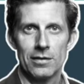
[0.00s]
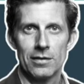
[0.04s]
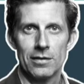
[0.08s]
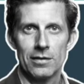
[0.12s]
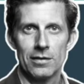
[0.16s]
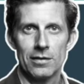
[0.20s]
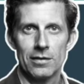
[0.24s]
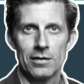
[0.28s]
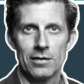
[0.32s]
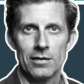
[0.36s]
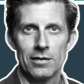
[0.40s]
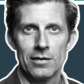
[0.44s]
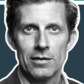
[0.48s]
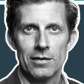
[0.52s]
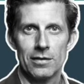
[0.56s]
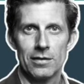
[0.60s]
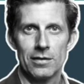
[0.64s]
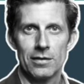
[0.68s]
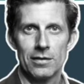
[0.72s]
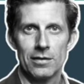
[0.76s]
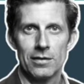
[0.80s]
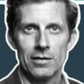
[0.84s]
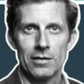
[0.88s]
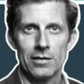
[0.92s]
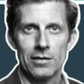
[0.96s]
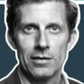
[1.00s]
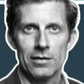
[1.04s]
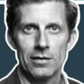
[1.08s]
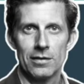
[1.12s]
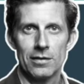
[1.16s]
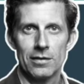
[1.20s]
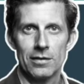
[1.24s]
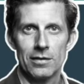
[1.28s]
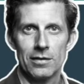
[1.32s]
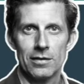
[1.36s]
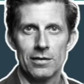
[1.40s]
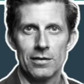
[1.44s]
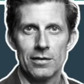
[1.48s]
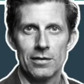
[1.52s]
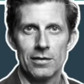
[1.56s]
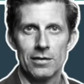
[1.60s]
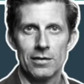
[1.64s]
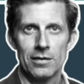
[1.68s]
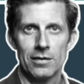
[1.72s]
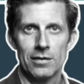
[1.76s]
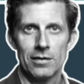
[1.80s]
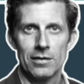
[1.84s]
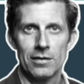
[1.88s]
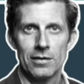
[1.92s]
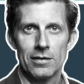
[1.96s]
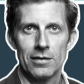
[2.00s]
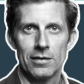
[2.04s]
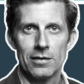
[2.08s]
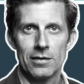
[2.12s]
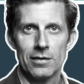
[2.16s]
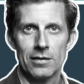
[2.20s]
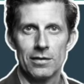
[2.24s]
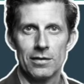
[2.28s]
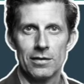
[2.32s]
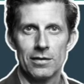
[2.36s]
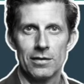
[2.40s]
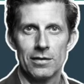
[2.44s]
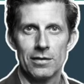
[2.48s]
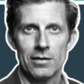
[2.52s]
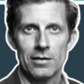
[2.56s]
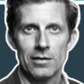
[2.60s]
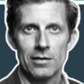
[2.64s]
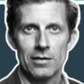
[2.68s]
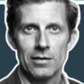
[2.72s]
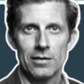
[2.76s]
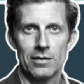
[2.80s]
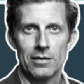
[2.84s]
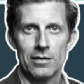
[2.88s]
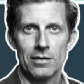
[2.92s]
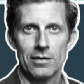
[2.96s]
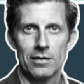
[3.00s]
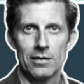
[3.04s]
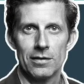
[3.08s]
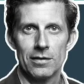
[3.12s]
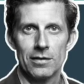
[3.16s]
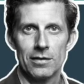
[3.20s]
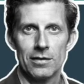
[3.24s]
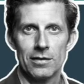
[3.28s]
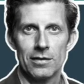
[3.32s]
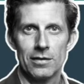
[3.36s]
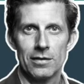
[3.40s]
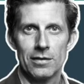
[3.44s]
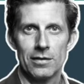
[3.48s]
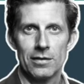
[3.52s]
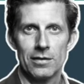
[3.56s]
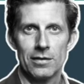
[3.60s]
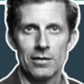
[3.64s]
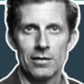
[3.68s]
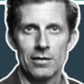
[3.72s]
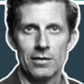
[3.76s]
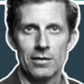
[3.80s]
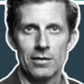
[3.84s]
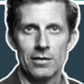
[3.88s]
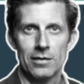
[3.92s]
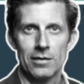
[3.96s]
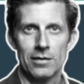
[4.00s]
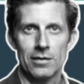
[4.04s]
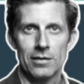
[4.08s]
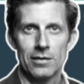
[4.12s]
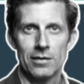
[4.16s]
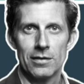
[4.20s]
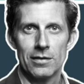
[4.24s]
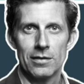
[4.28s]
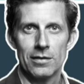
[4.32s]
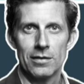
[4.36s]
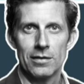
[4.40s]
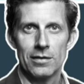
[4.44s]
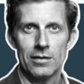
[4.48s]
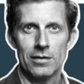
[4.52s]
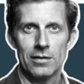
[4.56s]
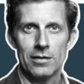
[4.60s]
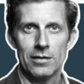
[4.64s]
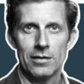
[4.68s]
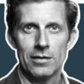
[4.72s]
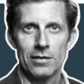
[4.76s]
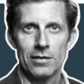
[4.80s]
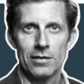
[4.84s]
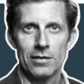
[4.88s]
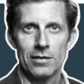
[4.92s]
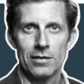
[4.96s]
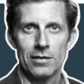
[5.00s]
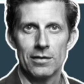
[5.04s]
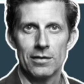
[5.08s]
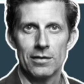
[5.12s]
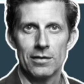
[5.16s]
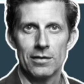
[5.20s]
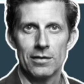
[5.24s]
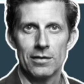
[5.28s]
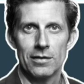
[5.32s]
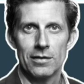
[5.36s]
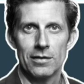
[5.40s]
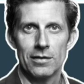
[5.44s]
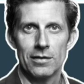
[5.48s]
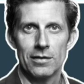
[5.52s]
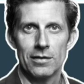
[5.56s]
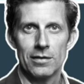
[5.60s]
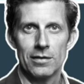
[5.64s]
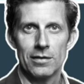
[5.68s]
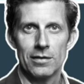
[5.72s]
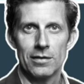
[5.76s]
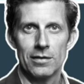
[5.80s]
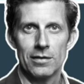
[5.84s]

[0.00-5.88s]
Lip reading: This person isn't speaking.